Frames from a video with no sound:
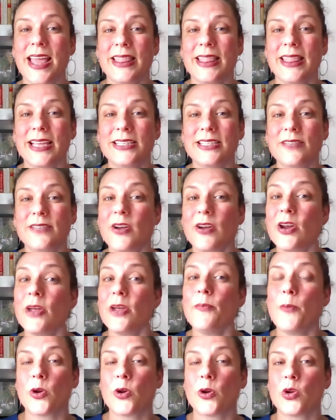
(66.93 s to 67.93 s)
That's a very
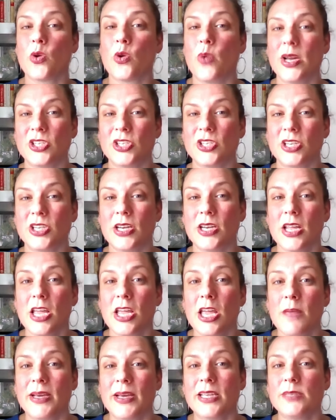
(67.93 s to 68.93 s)
important question
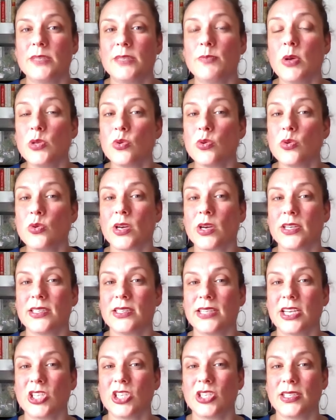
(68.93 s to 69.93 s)
because most
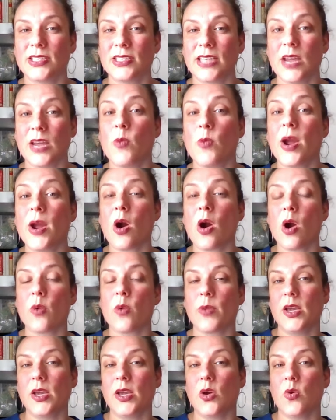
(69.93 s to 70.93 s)
organizations say, where are
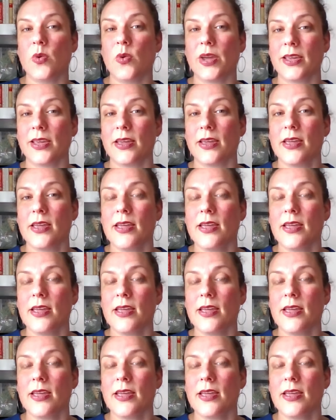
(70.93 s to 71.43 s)
we going?